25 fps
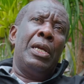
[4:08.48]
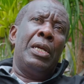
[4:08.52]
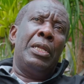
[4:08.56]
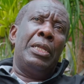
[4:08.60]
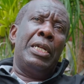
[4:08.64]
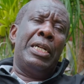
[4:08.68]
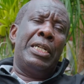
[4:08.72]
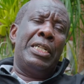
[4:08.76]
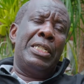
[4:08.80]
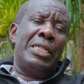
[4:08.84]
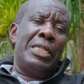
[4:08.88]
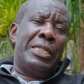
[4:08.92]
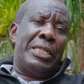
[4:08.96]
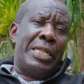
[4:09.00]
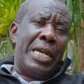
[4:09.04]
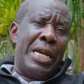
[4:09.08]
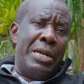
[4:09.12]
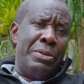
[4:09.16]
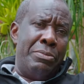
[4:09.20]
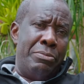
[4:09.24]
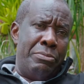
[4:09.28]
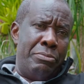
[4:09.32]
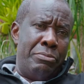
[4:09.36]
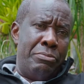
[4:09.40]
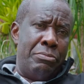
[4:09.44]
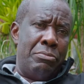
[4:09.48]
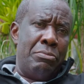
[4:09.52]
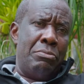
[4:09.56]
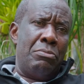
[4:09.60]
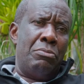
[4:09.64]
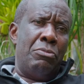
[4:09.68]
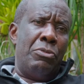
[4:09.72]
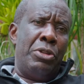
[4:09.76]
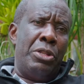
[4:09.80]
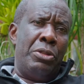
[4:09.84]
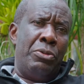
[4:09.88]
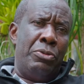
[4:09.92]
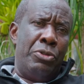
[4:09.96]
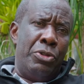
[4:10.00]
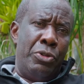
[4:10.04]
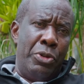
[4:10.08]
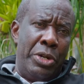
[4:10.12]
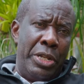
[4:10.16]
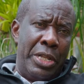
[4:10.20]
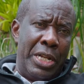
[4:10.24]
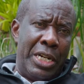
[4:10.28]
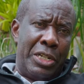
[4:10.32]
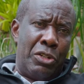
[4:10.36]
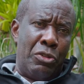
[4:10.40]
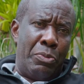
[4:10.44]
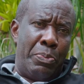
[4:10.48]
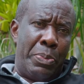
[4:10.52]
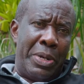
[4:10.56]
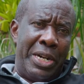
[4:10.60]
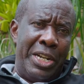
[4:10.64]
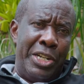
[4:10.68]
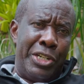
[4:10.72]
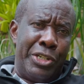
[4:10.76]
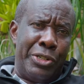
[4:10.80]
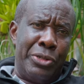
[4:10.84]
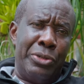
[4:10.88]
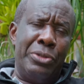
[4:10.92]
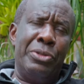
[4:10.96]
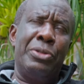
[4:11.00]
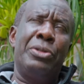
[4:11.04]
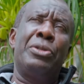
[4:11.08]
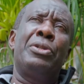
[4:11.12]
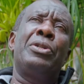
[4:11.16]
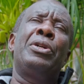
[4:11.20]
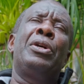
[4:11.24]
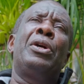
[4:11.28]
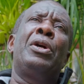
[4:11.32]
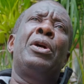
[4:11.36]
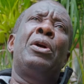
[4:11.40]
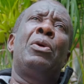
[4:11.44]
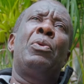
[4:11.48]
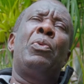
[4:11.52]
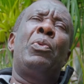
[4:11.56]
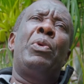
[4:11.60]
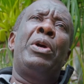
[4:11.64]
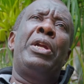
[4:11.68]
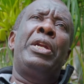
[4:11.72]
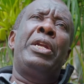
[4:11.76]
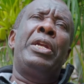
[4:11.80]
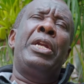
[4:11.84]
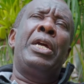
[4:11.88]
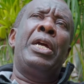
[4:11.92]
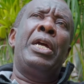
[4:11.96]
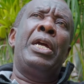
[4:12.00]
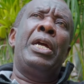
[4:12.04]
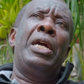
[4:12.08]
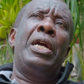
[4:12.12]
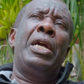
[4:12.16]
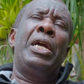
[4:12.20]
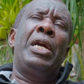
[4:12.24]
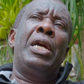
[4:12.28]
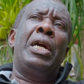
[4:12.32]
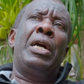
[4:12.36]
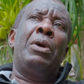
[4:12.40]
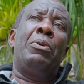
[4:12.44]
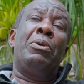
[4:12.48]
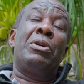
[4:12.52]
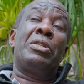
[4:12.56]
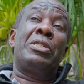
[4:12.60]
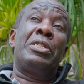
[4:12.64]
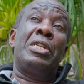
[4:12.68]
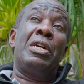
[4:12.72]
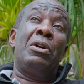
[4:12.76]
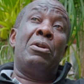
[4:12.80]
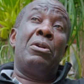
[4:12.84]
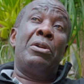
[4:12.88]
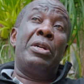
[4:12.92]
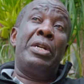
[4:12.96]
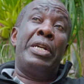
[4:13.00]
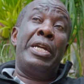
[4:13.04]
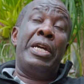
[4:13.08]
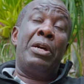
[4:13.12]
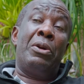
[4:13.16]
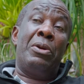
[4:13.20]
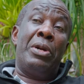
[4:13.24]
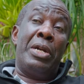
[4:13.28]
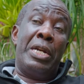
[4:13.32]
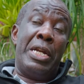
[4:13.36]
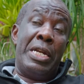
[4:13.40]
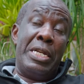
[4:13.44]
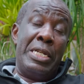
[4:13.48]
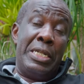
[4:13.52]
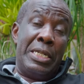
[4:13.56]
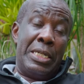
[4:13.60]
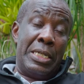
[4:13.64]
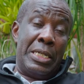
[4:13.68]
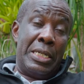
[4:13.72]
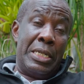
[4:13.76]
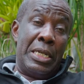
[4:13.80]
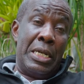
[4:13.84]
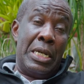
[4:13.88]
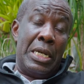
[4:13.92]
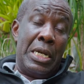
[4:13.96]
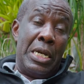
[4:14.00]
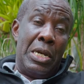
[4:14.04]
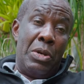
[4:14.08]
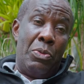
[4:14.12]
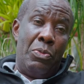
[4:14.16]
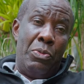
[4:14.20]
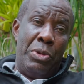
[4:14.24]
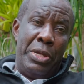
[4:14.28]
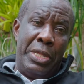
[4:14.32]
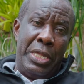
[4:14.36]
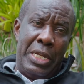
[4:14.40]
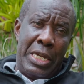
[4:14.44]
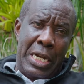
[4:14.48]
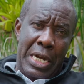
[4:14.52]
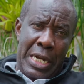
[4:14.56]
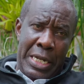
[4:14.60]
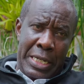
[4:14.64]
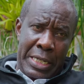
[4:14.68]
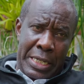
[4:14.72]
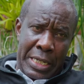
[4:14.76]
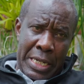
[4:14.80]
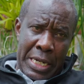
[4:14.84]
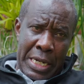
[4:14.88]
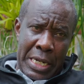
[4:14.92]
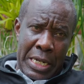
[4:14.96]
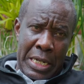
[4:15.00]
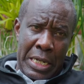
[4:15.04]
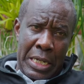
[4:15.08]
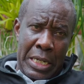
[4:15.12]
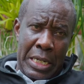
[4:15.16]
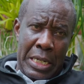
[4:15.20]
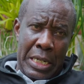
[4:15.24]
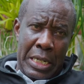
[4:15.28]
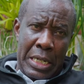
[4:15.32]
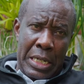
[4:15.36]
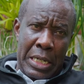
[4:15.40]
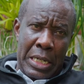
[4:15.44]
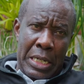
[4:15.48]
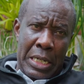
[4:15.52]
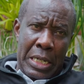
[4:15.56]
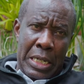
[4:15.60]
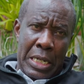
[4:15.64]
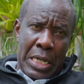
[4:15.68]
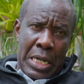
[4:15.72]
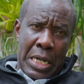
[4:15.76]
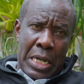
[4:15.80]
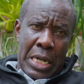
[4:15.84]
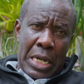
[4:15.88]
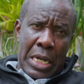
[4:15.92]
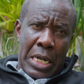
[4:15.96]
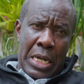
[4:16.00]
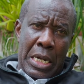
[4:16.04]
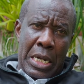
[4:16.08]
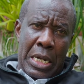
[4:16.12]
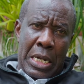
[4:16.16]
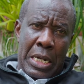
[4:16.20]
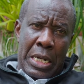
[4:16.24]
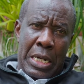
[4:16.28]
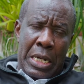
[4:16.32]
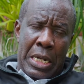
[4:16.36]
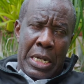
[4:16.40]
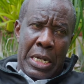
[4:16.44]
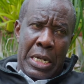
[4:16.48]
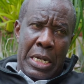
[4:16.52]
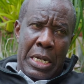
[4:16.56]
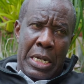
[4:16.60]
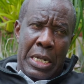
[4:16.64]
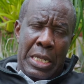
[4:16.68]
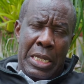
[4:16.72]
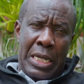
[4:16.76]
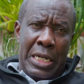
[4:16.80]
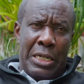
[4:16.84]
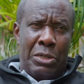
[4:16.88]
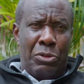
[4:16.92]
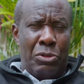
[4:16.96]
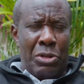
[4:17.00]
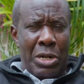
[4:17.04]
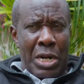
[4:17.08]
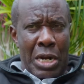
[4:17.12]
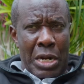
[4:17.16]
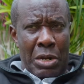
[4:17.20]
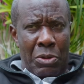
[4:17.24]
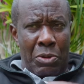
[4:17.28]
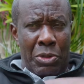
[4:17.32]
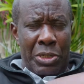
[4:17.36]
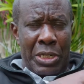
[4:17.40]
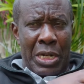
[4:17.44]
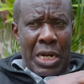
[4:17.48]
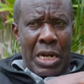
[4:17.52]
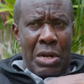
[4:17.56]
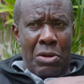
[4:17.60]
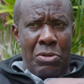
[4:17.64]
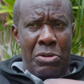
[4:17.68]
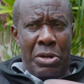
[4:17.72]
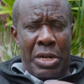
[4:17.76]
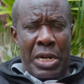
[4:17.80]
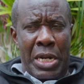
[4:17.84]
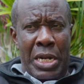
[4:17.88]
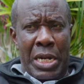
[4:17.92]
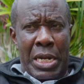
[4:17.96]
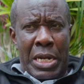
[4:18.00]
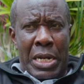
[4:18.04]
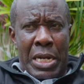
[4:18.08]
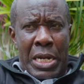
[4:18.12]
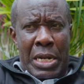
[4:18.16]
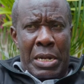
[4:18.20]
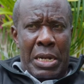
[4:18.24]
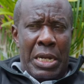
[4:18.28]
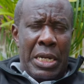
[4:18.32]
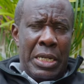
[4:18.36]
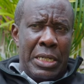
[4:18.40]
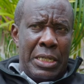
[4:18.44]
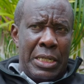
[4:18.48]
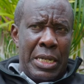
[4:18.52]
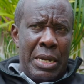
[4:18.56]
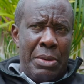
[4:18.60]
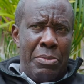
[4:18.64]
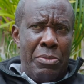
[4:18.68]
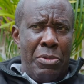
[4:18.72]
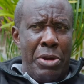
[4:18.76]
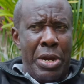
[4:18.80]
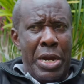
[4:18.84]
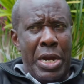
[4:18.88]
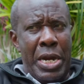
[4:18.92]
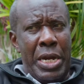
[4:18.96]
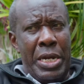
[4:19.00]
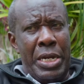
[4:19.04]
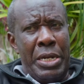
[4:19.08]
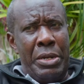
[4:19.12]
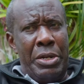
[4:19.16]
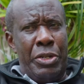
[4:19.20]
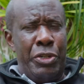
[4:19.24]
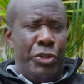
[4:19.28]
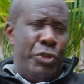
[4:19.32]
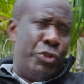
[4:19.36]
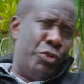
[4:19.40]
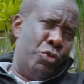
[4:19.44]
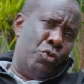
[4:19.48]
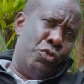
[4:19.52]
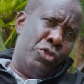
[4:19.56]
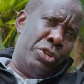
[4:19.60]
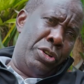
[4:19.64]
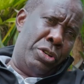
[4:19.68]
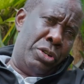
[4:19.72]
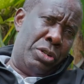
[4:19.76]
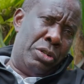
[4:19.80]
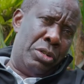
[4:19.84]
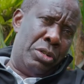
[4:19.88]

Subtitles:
That is the time during that operation when I was now diagnosed with cancer, and that's what was around somewhere in June.